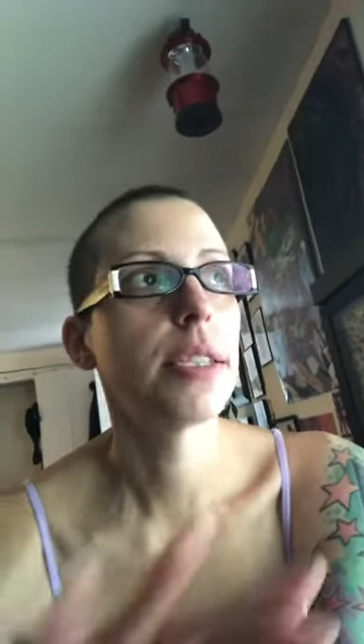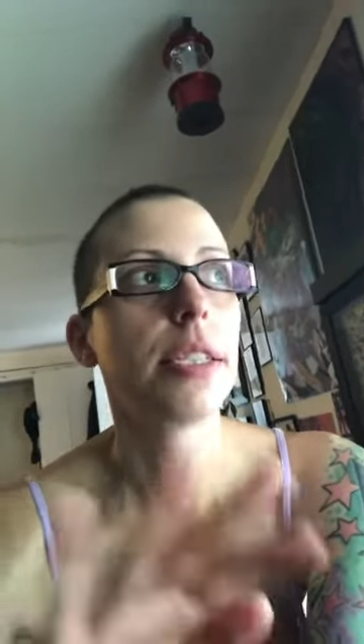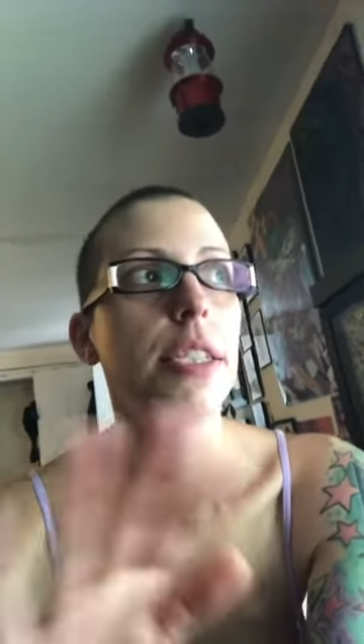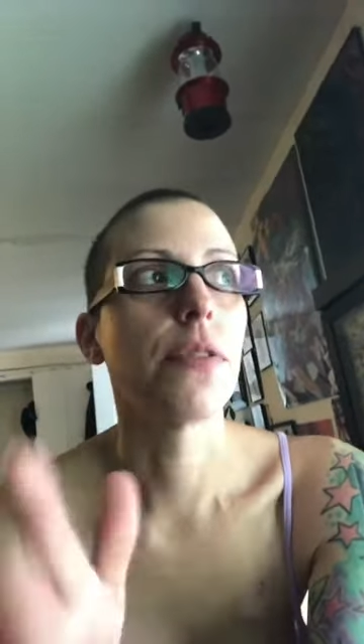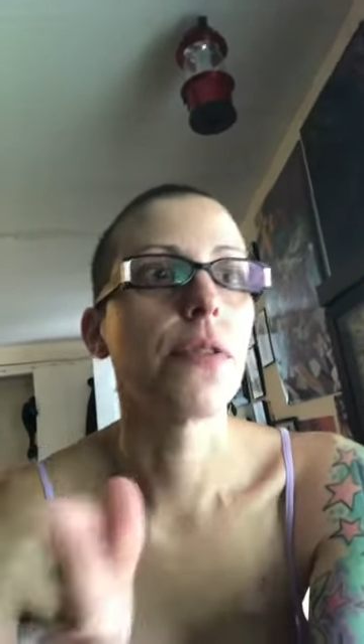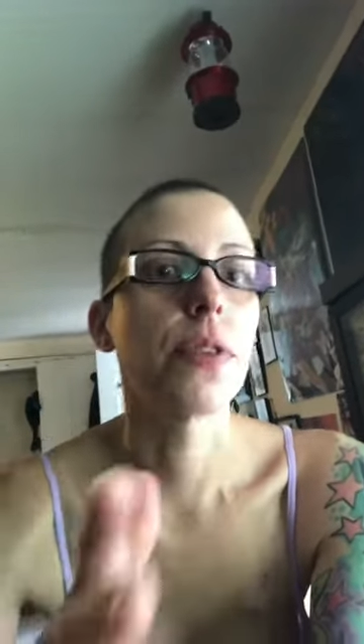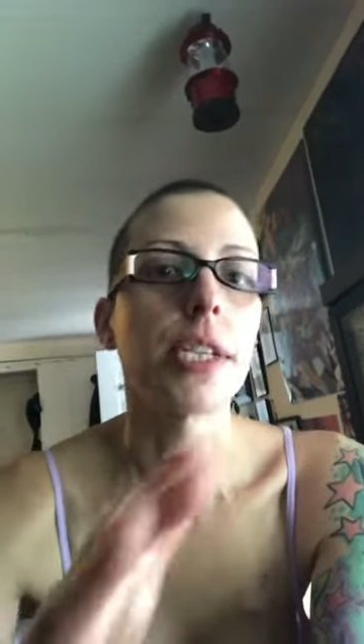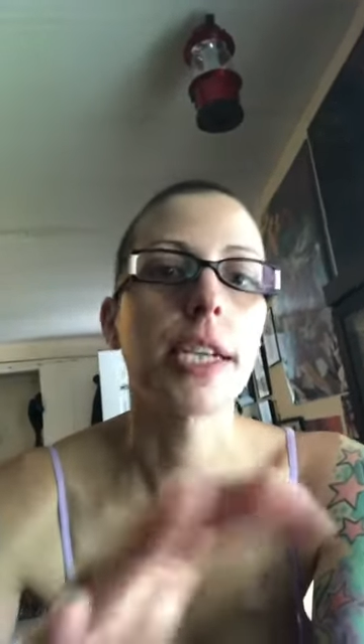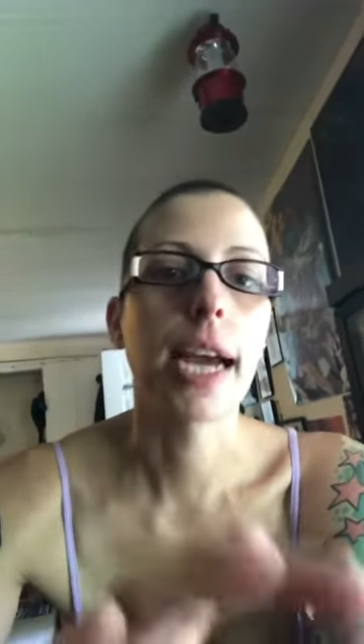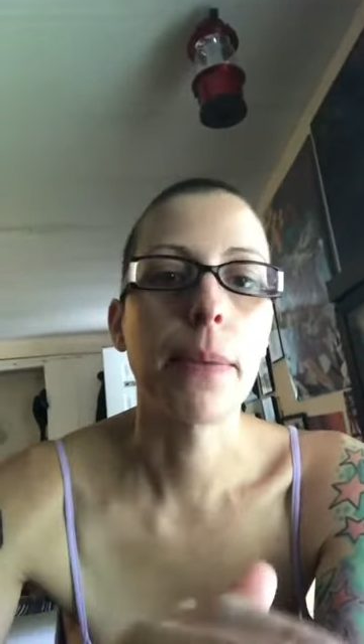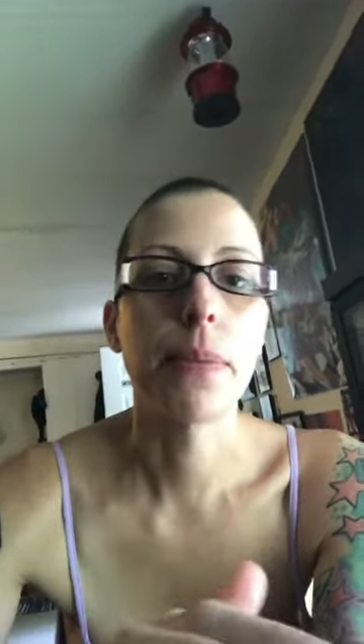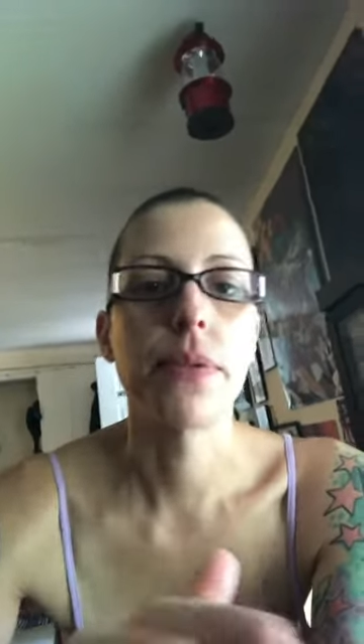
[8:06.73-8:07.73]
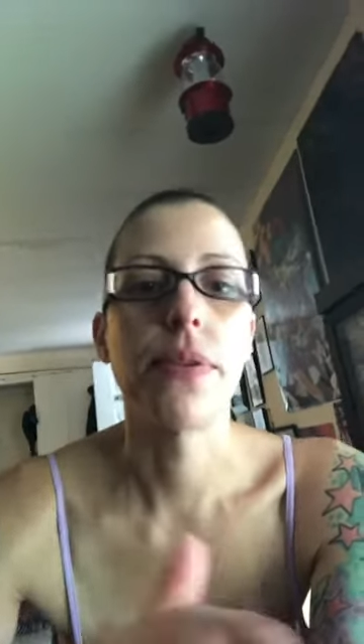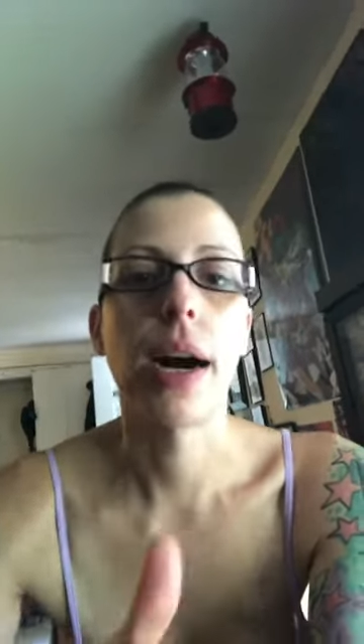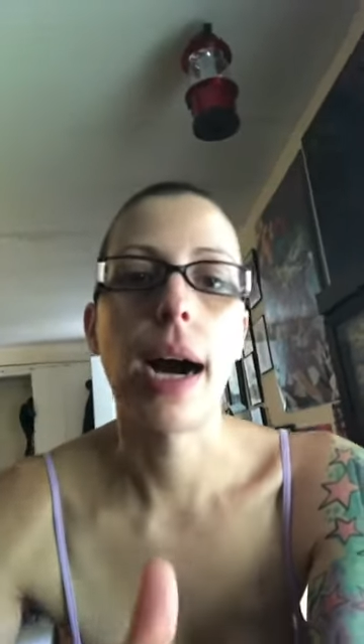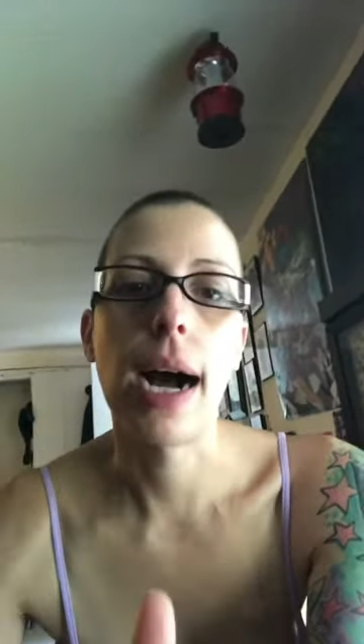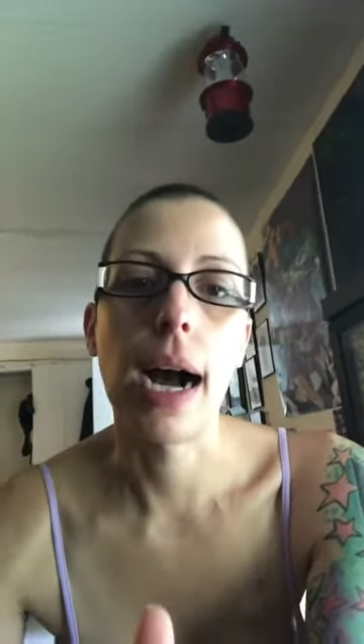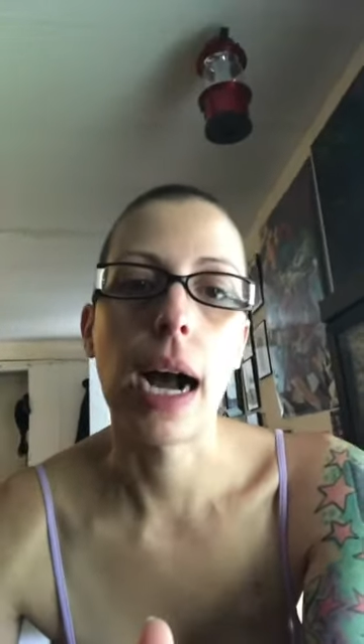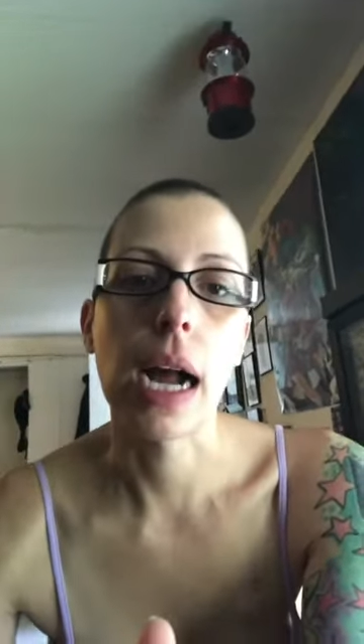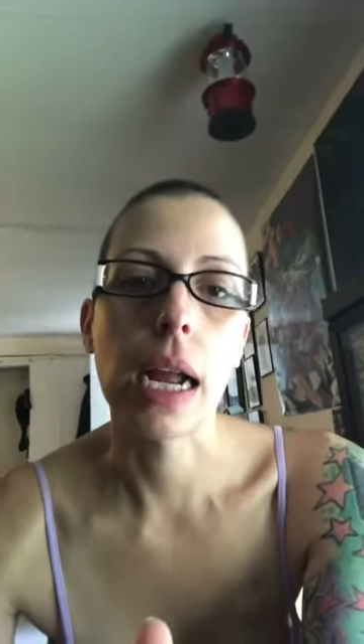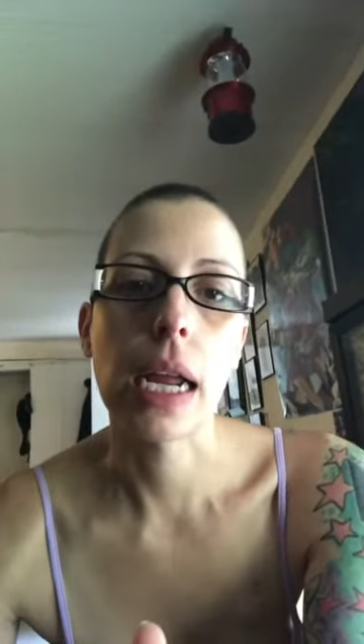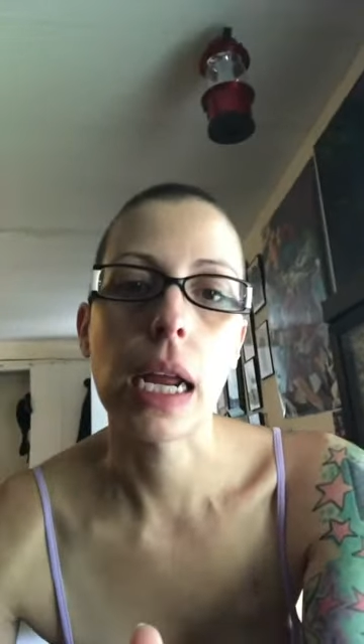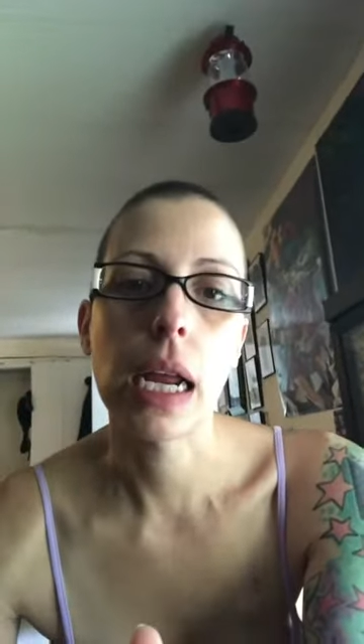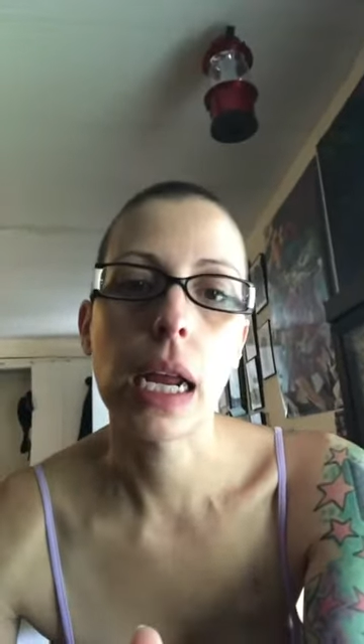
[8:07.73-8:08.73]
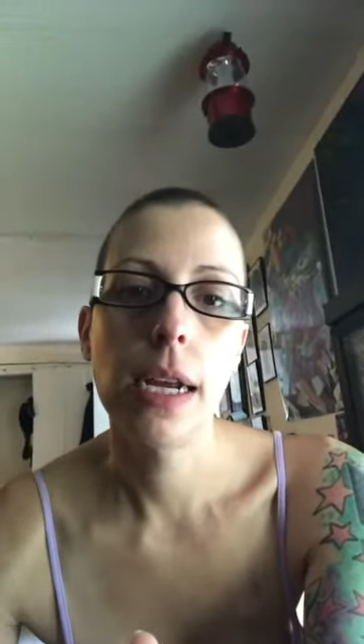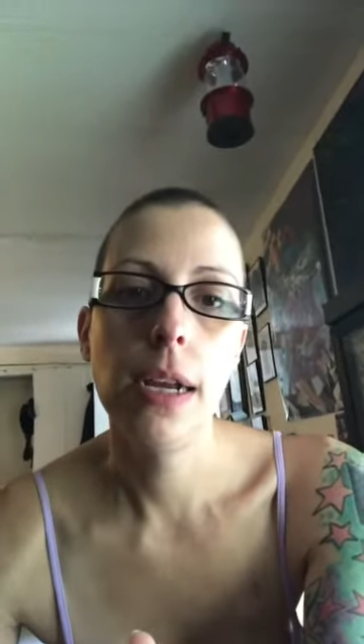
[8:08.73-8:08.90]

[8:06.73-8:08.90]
a different type of high.